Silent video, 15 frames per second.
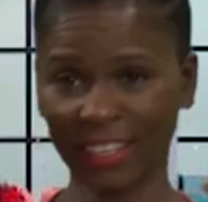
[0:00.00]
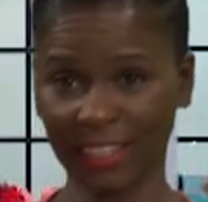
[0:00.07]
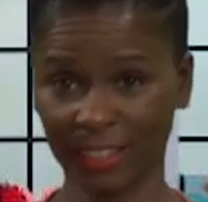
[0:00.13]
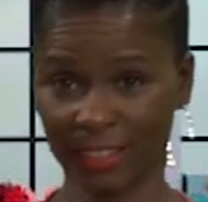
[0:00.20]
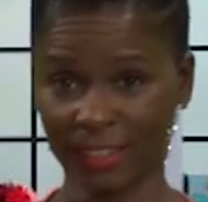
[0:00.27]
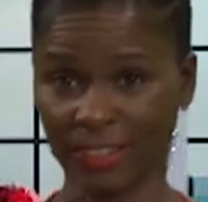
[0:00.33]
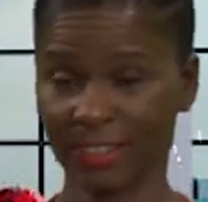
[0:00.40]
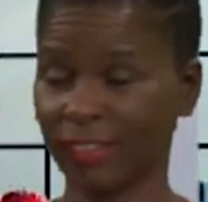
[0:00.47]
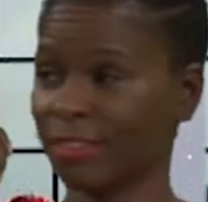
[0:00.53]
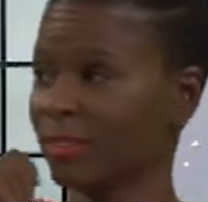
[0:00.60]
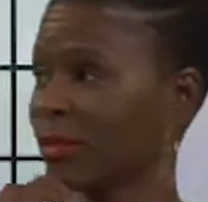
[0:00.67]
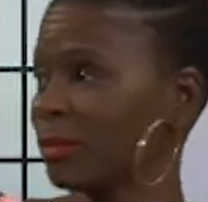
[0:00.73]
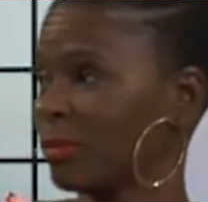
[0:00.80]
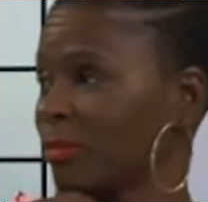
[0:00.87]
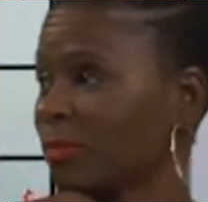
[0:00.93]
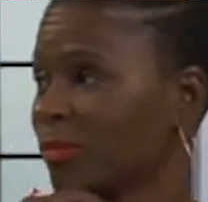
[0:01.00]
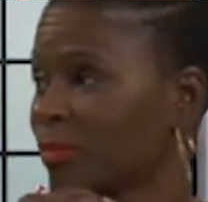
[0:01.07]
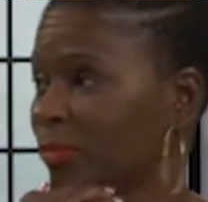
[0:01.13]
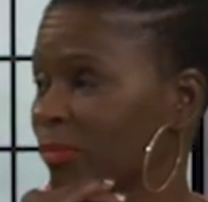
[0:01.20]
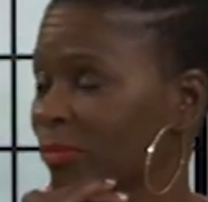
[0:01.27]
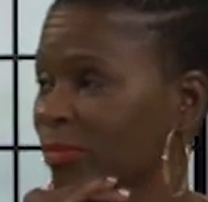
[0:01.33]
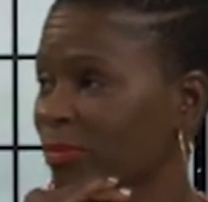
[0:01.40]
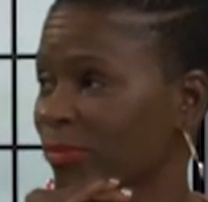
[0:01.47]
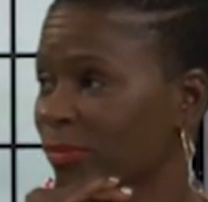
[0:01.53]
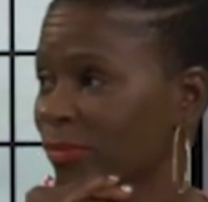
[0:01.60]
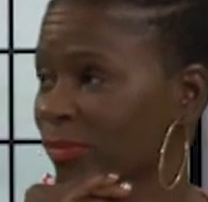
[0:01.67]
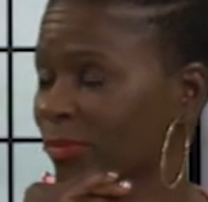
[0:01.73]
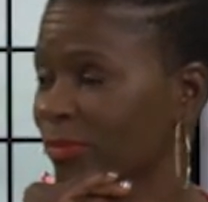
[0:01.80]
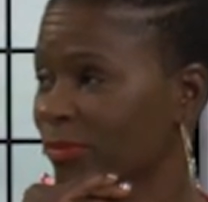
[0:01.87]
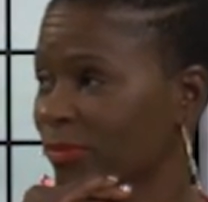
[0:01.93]

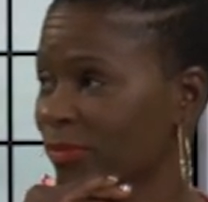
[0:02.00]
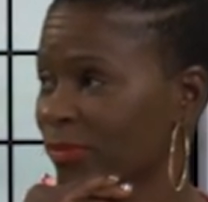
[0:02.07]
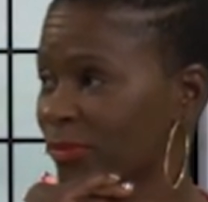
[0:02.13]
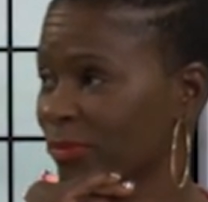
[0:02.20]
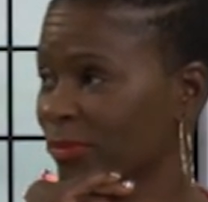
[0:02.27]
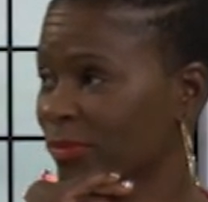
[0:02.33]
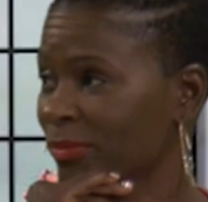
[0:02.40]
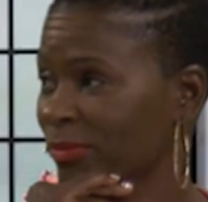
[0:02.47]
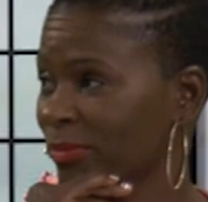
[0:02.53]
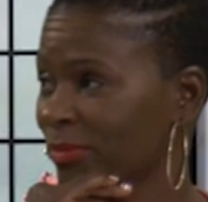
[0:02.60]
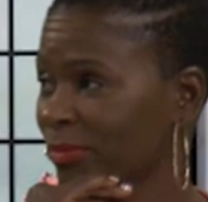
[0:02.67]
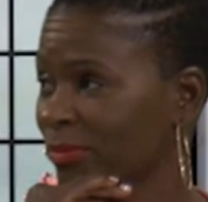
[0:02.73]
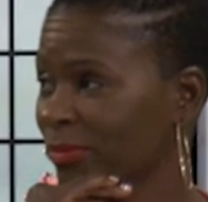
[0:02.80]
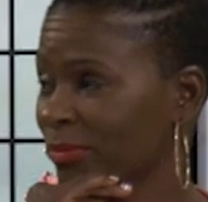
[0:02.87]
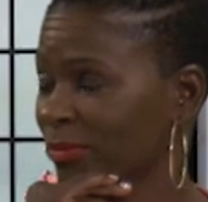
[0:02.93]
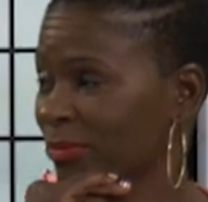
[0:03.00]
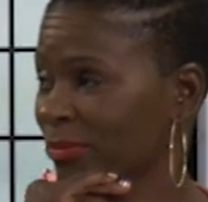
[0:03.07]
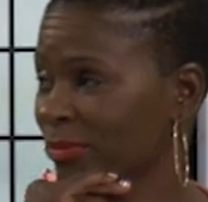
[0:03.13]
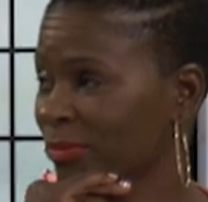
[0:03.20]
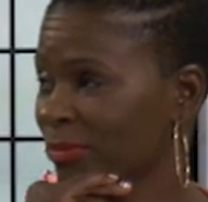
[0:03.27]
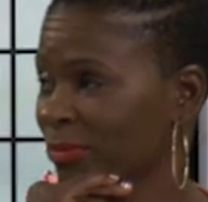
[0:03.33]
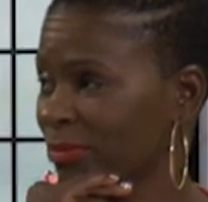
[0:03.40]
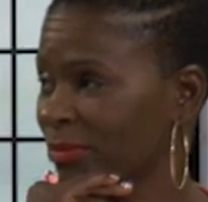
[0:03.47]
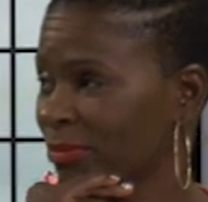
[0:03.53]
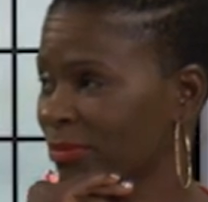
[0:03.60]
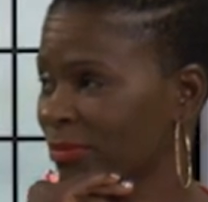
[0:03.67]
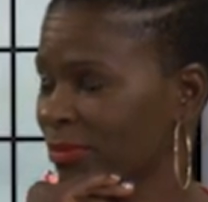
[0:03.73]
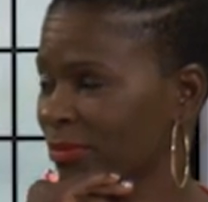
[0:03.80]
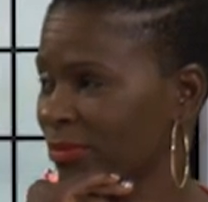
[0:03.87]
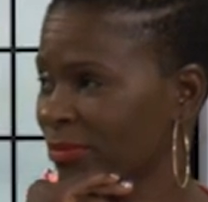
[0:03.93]

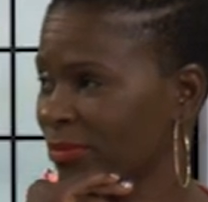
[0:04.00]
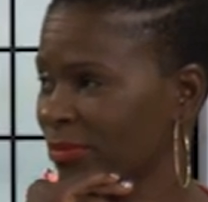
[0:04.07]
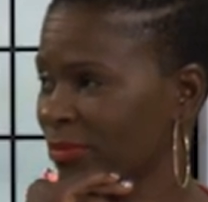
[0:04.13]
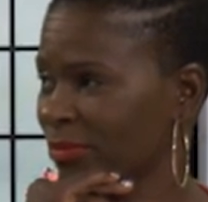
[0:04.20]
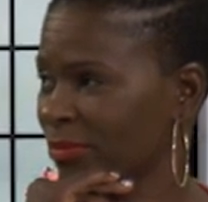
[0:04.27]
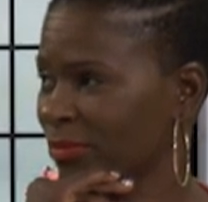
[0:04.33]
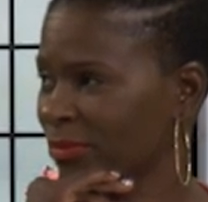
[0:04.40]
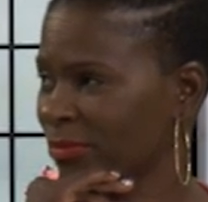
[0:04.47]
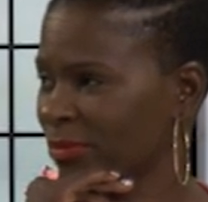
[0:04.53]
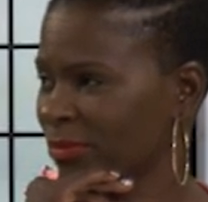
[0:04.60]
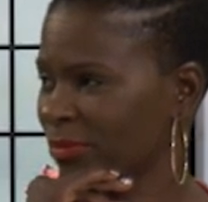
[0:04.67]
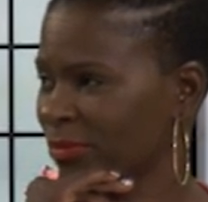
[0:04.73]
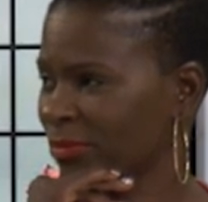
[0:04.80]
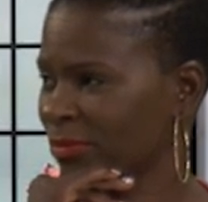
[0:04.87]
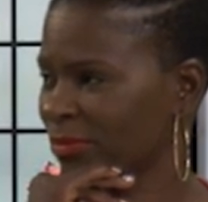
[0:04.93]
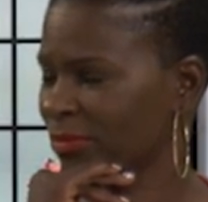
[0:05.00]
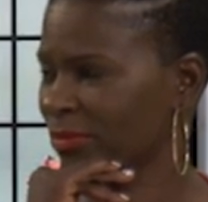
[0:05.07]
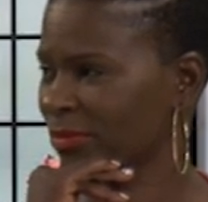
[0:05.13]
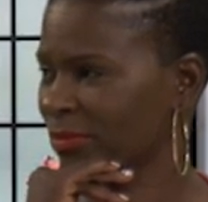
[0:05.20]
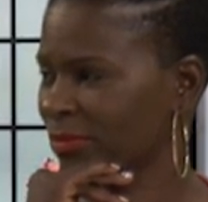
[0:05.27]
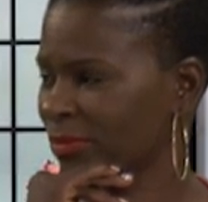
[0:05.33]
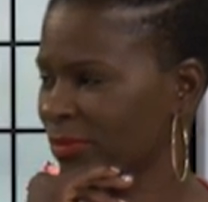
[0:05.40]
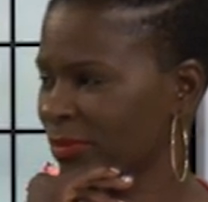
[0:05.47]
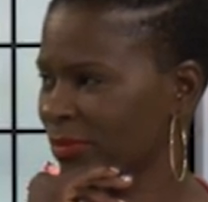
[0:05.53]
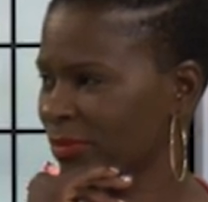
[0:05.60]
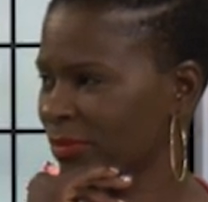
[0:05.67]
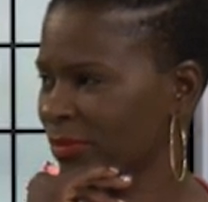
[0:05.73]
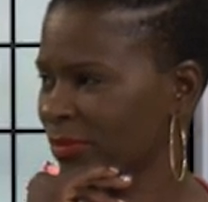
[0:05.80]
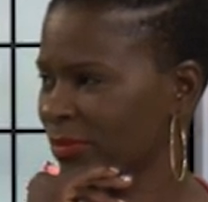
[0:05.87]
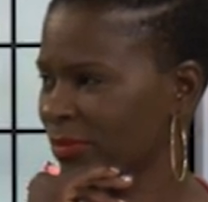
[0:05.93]

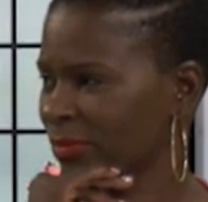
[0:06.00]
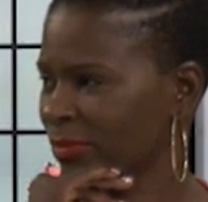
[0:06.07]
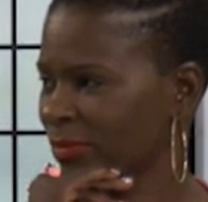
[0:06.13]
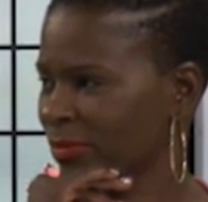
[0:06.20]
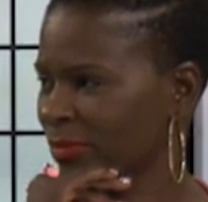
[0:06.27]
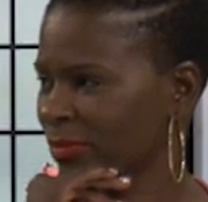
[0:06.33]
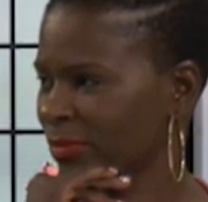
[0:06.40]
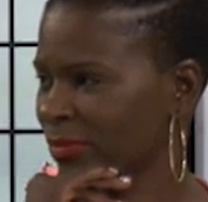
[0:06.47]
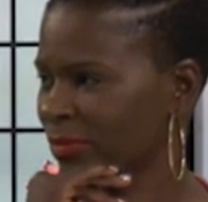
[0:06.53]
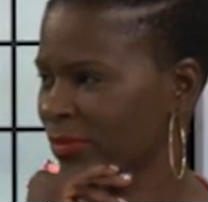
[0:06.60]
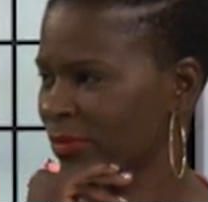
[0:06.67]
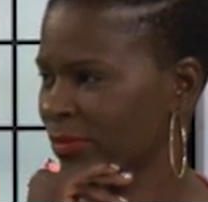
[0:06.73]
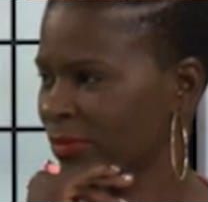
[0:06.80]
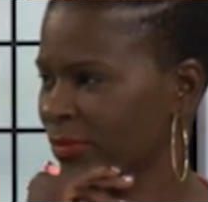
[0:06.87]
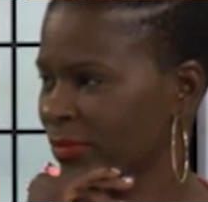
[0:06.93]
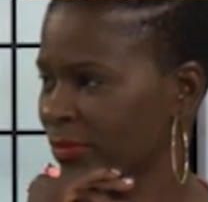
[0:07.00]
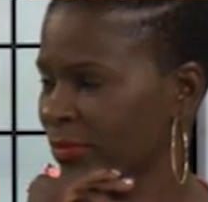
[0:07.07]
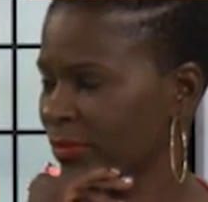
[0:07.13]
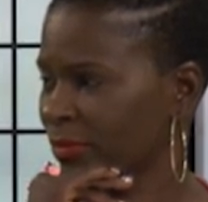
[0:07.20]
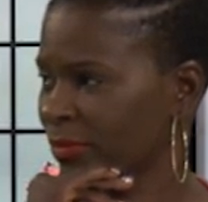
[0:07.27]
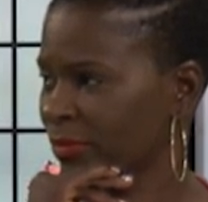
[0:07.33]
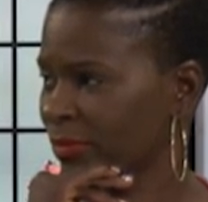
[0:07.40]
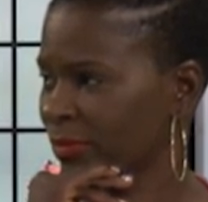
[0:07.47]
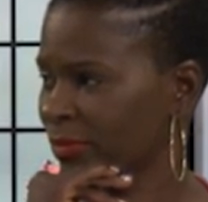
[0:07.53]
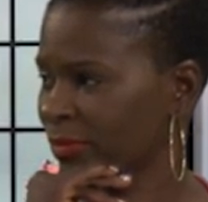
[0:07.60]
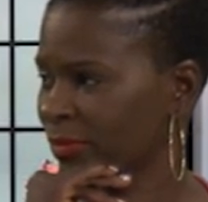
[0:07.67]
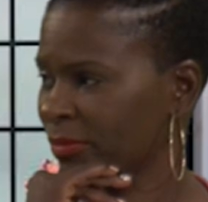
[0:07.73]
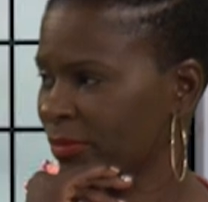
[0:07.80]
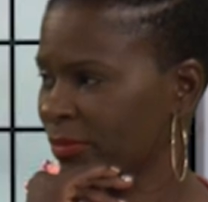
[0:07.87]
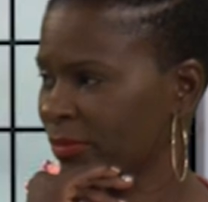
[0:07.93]
The person shown says nothing.